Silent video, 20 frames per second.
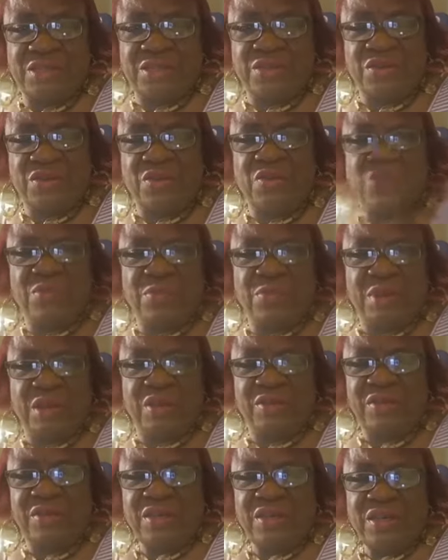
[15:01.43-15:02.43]
your own amount
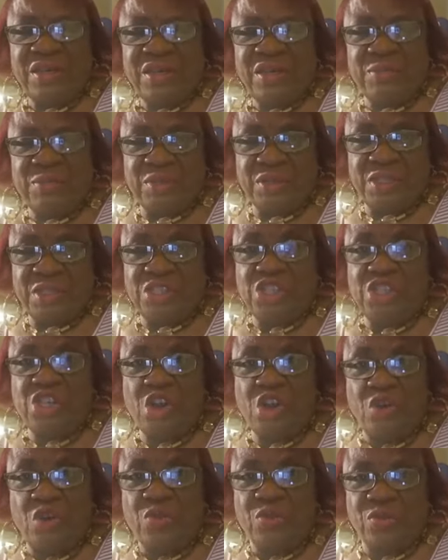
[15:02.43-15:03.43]
But the
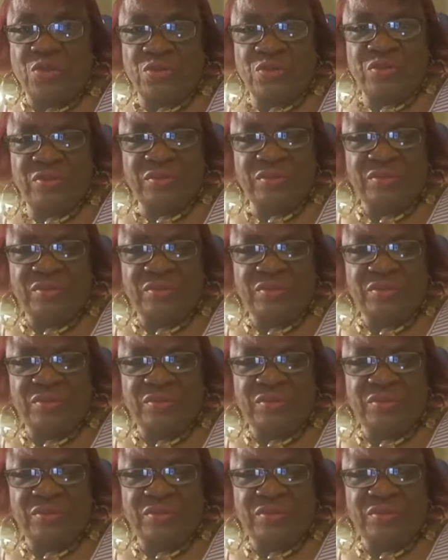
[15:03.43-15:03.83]
total